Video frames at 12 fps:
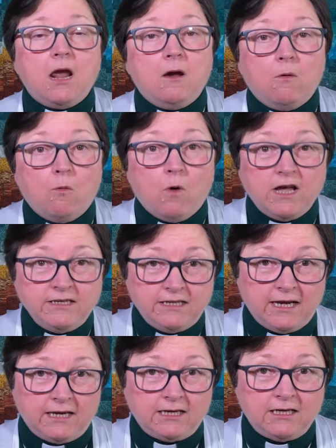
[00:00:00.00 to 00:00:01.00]
One
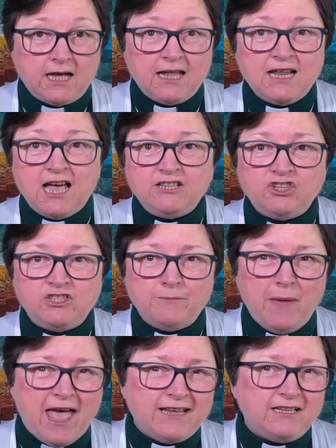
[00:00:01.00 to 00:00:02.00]
day, Elijah
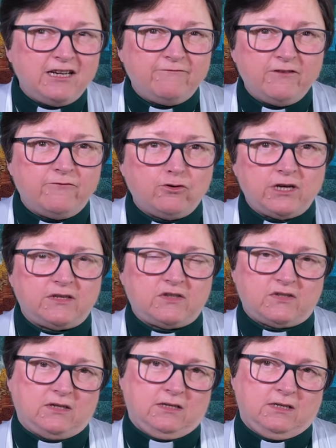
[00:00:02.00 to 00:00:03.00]
demanded of the
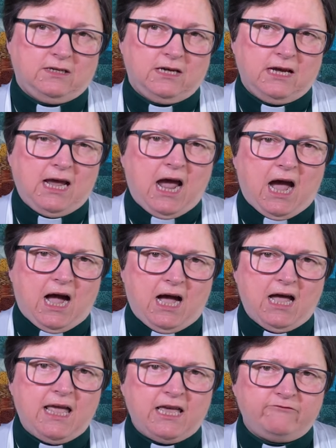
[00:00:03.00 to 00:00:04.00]
voice,
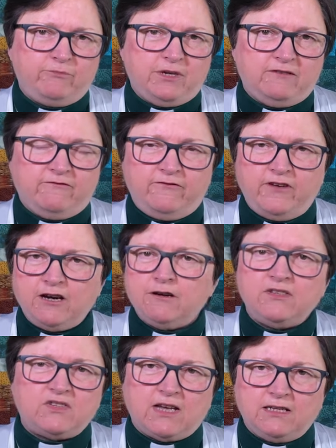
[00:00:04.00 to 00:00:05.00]
I have been very
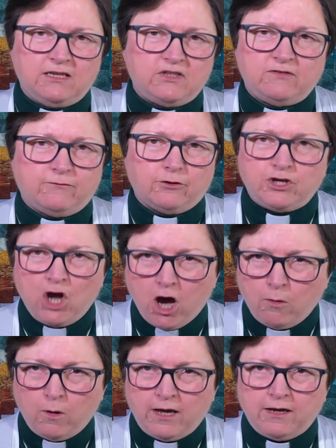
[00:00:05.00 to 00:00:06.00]
zealous for
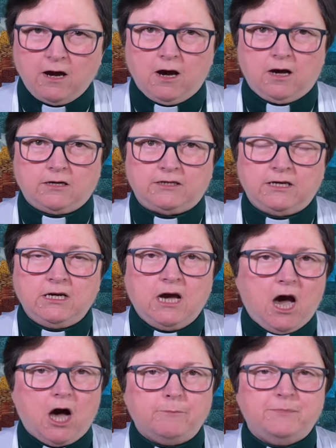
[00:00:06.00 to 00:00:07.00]
Yahweh God,
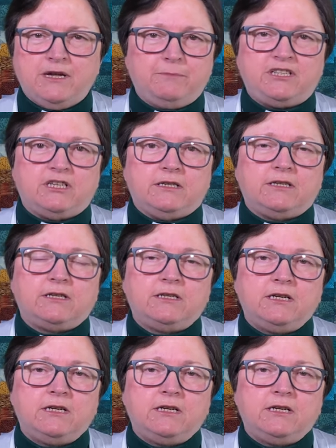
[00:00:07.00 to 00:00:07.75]
omnipotent.